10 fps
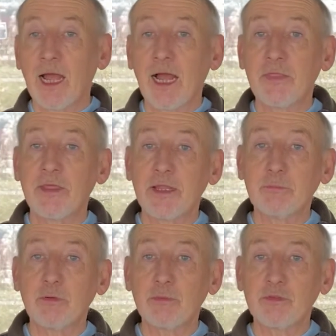And then
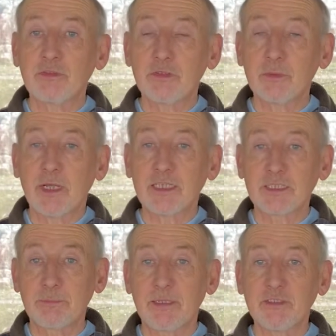I'm going to
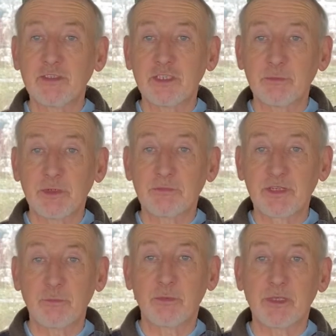explain to you, when I'm
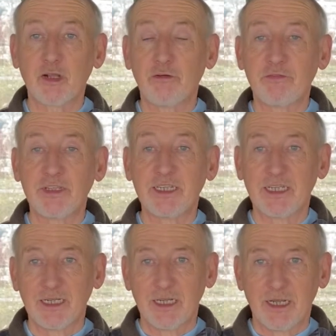sat with my coffee,
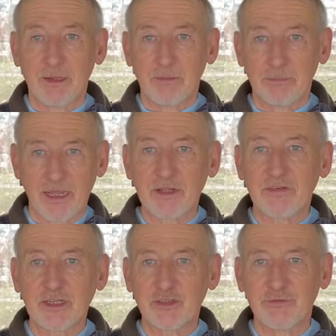plan of
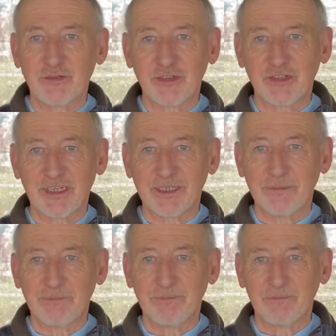action for today.
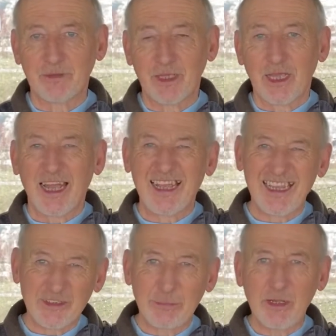
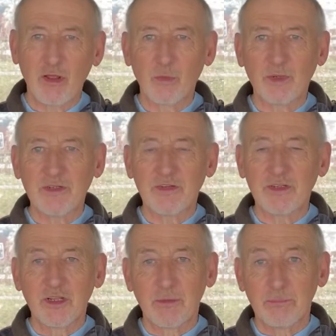It's a bit
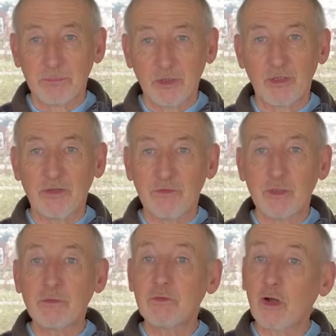long-winded, but if
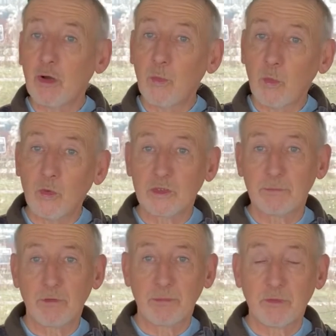you've got a water
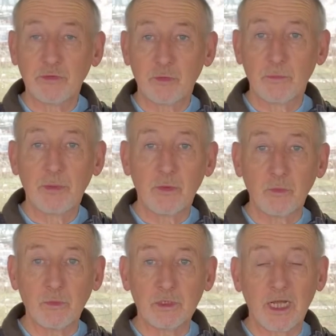problem on your
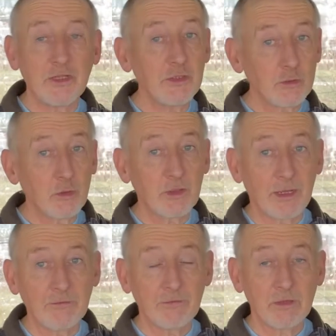boat, and you could
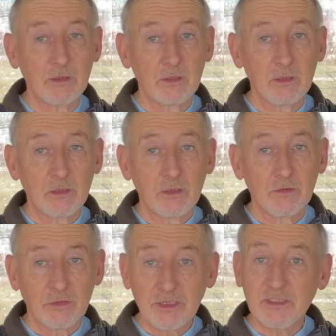have,
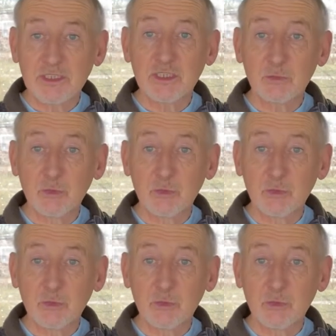then this is